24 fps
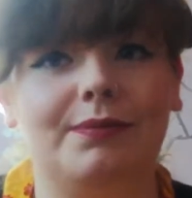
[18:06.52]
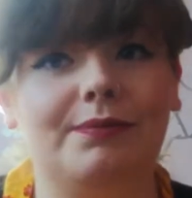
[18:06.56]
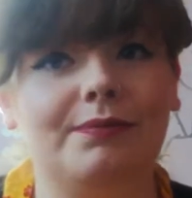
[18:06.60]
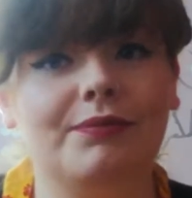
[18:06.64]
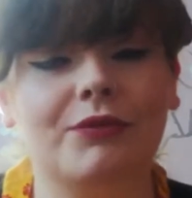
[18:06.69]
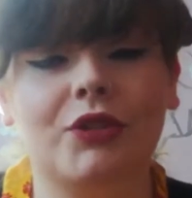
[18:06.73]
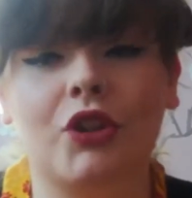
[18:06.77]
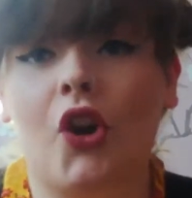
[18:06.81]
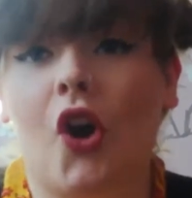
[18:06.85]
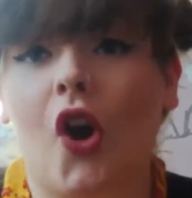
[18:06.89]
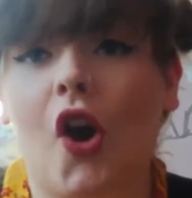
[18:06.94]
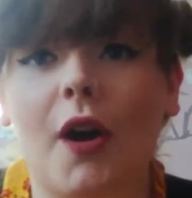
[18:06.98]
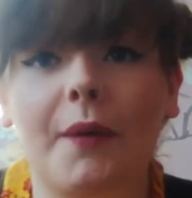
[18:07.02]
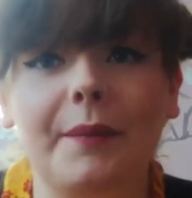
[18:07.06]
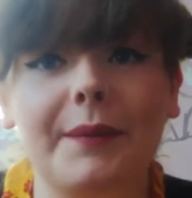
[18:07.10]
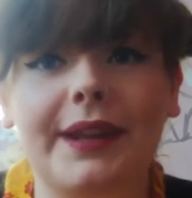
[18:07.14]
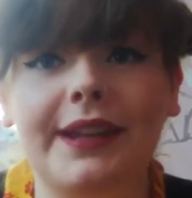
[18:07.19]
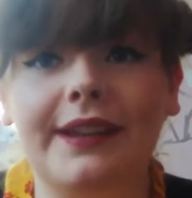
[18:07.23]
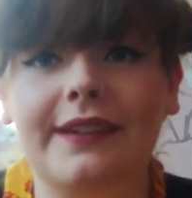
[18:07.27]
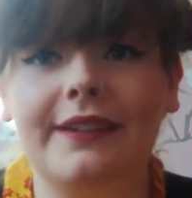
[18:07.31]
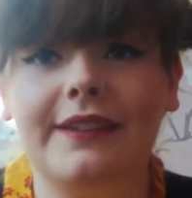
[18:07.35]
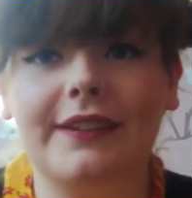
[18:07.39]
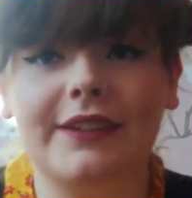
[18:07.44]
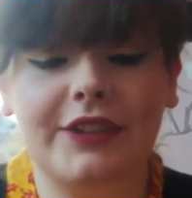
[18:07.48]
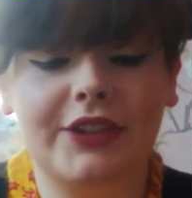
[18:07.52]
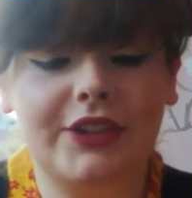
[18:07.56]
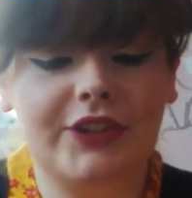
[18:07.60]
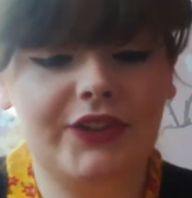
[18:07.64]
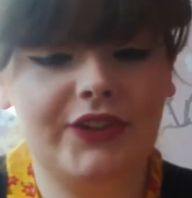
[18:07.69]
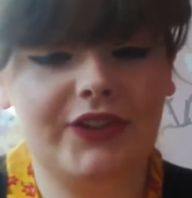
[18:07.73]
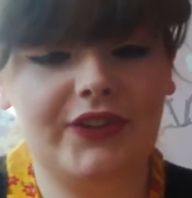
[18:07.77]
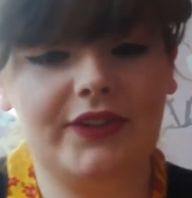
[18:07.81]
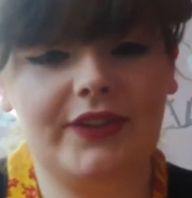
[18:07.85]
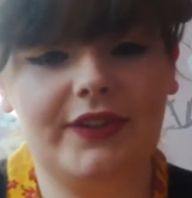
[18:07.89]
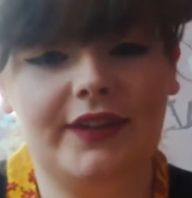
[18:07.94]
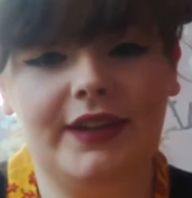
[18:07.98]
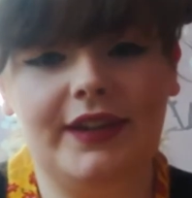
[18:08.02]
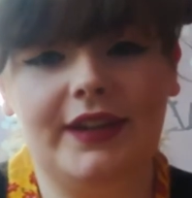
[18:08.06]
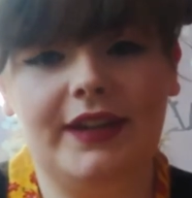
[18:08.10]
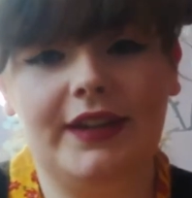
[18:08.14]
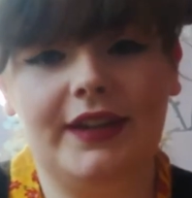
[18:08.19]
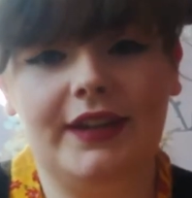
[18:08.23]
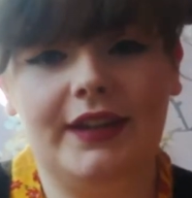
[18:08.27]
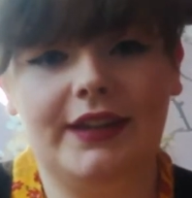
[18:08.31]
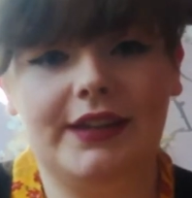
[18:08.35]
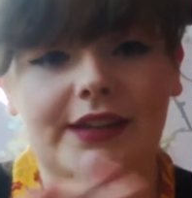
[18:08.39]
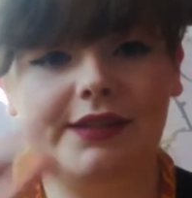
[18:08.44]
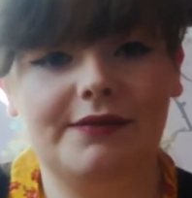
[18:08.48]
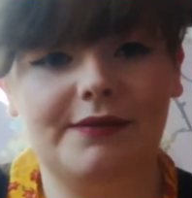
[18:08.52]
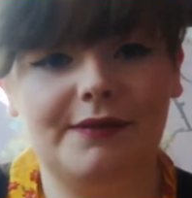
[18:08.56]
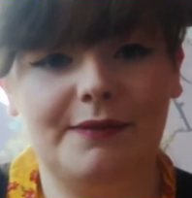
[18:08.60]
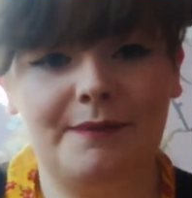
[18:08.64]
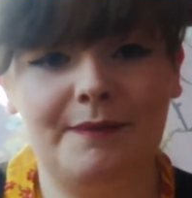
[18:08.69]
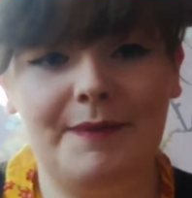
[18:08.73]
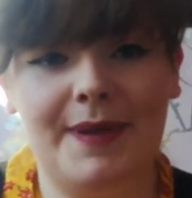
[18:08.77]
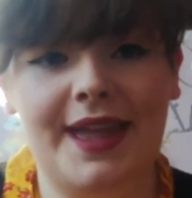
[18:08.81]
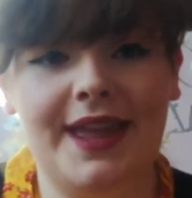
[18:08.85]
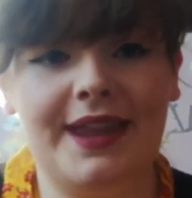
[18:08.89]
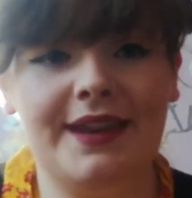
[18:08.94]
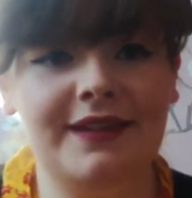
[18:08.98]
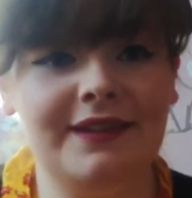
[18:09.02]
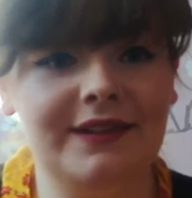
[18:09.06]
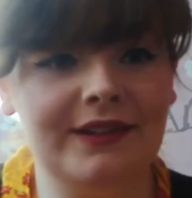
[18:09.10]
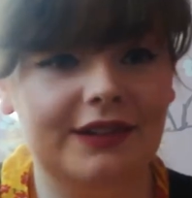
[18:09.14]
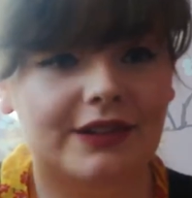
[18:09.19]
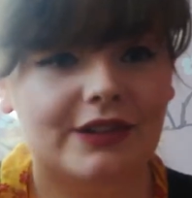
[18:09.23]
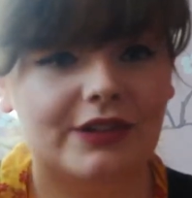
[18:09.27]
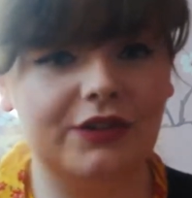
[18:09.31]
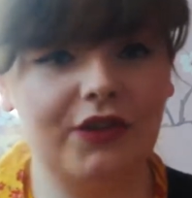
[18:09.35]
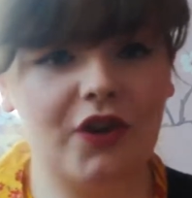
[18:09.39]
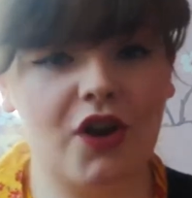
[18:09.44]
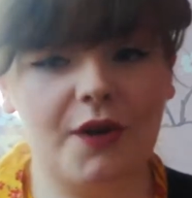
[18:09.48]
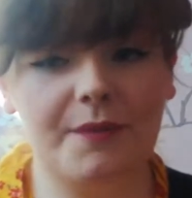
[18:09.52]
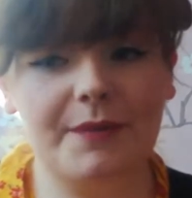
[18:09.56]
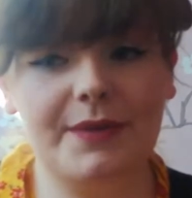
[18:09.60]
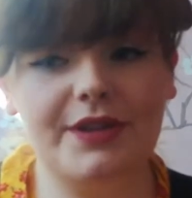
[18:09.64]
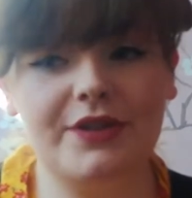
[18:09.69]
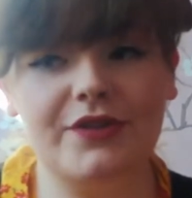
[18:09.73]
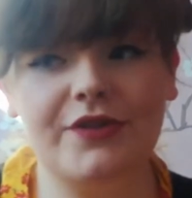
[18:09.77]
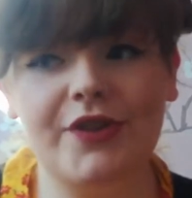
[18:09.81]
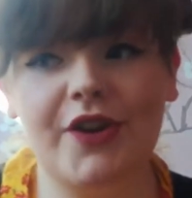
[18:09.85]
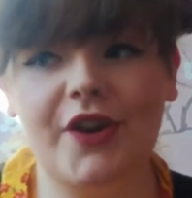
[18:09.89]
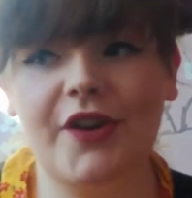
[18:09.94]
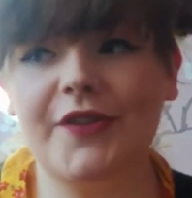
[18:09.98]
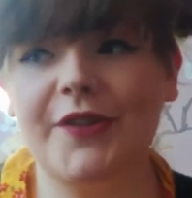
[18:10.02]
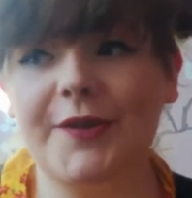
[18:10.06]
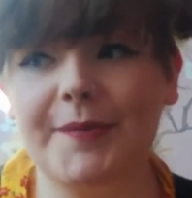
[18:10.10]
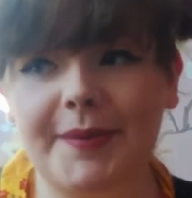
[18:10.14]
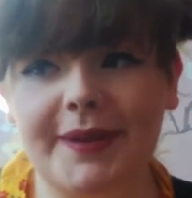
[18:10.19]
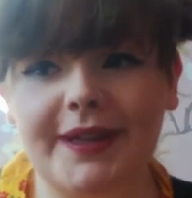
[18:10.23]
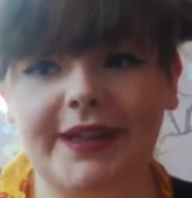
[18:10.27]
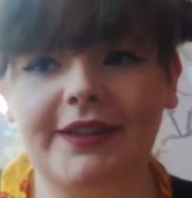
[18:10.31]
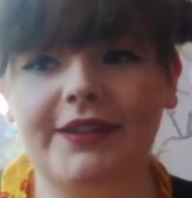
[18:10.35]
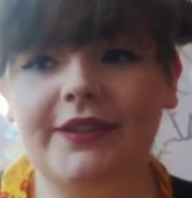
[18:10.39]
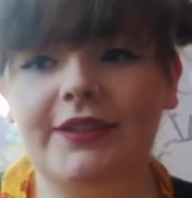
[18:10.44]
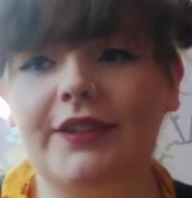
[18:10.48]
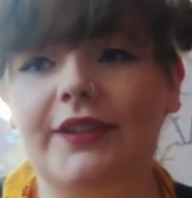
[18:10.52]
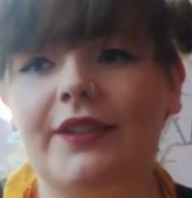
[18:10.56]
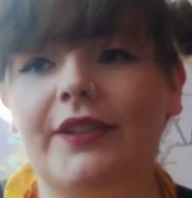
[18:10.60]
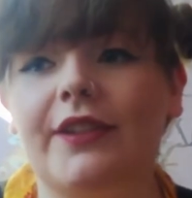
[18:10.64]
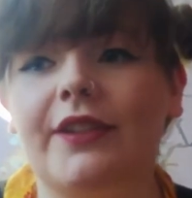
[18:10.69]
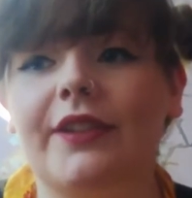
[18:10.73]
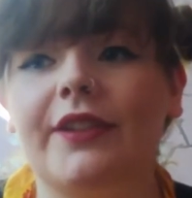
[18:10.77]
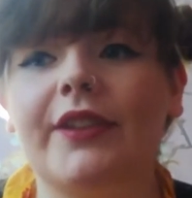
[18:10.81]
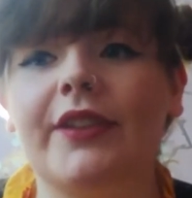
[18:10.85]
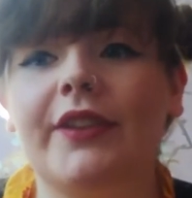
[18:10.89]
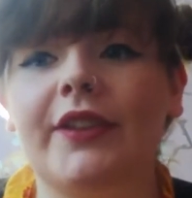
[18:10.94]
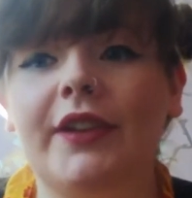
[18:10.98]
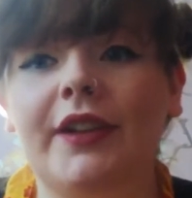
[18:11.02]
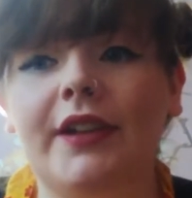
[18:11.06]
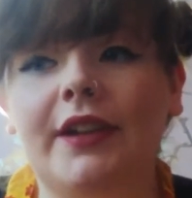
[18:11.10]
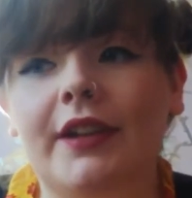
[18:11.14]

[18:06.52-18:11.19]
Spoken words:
comment, just men, comment your opinions.